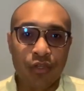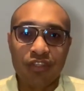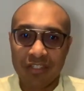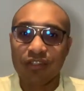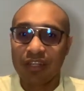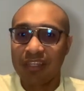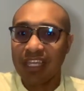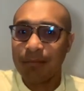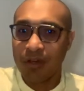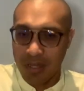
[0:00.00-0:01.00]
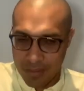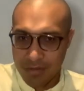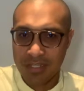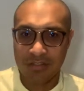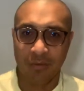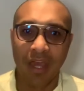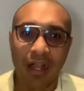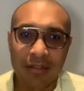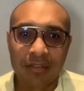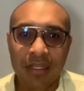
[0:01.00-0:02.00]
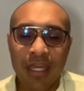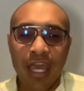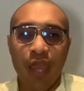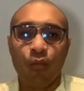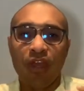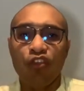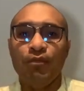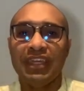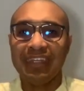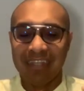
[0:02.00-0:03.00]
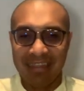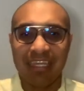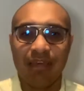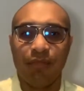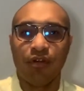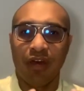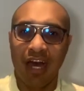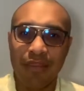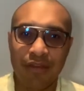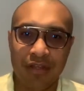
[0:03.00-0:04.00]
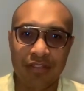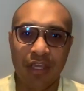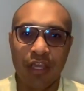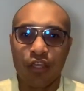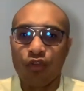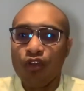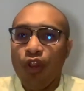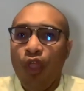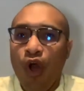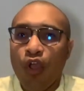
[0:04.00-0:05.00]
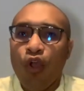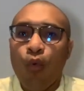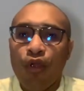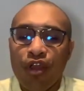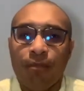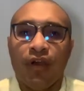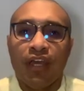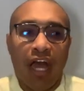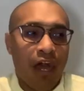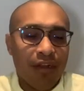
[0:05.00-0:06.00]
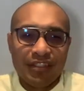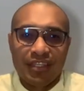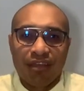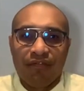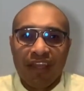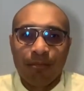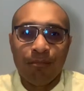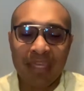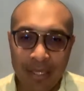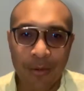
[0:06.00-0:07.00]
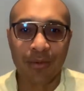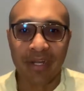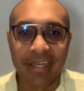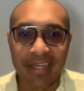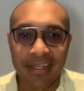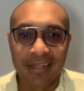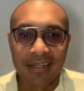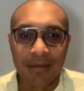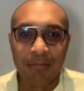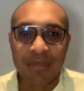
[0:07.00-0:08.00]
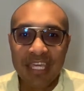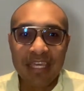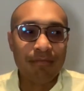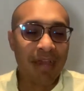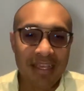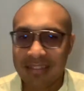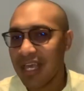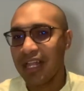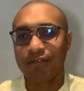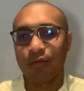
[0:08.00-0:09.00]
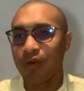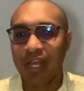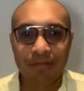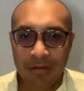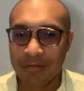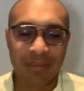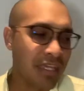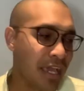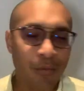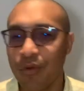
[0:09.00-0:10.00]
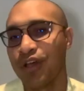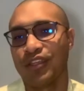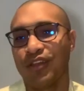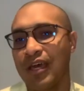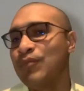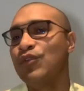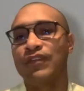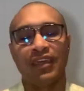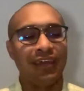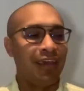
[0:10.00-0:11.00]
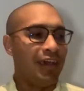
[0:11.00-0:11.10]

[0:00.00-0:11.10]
You're just going to think about others as well. And when you begin to think about others, you're no longer worrying about how does this affect me only. Me, myself, and whatever thing I want. You know that movie